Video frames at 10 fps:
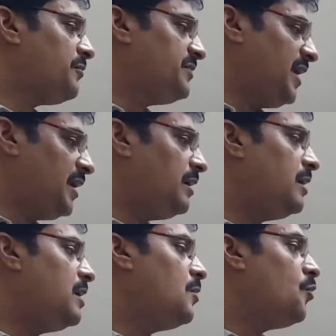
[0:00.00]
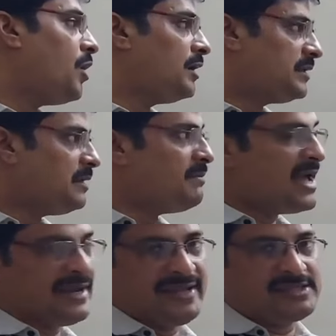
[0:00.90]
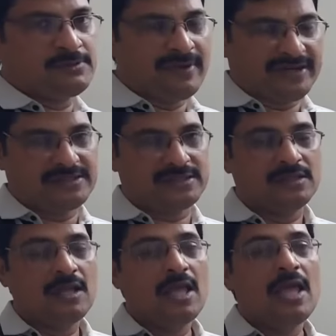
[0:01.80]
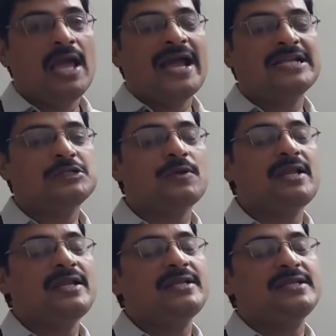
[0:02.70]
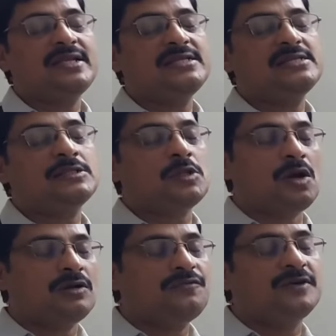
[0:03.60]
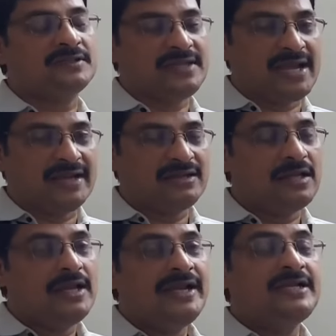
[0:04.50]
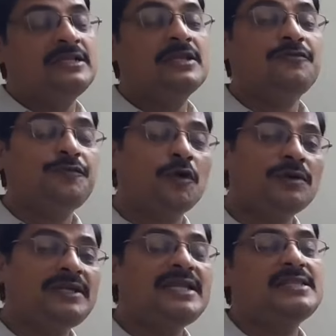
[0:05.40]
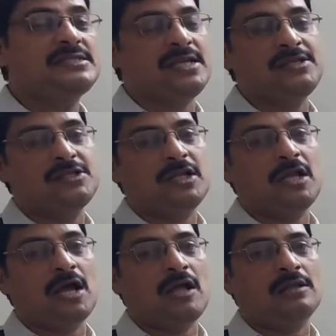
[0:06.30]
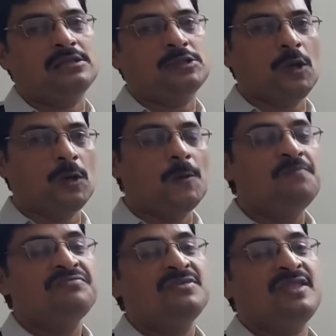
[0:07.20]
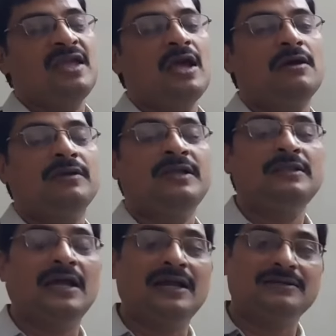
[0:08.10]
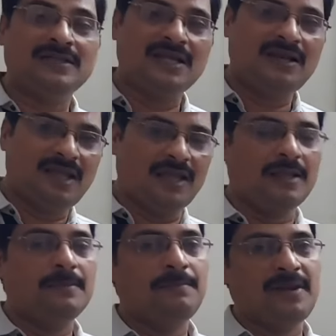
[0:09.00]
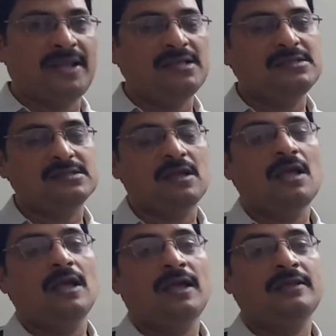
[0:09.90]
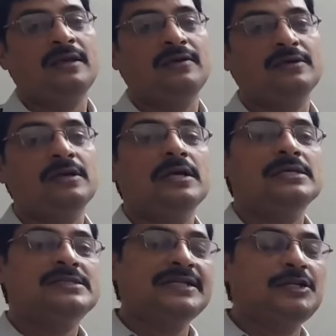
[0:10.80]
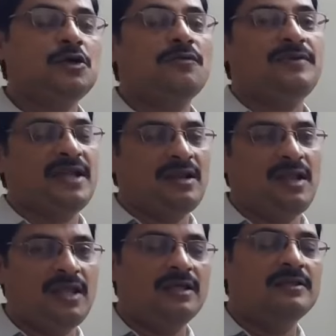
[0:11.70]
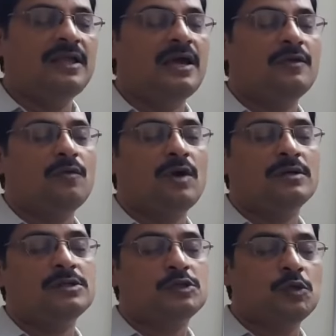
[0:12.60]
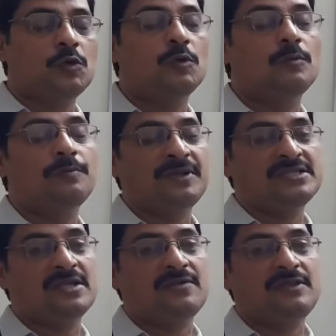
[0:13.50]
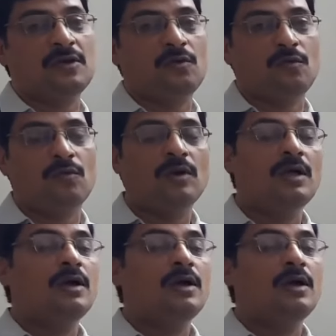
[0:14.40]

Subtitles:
of the water management. Actually, it is not for that. It in the 14th century also, they have in the Delhi place, in the city of Delhi, they are wants to preserve the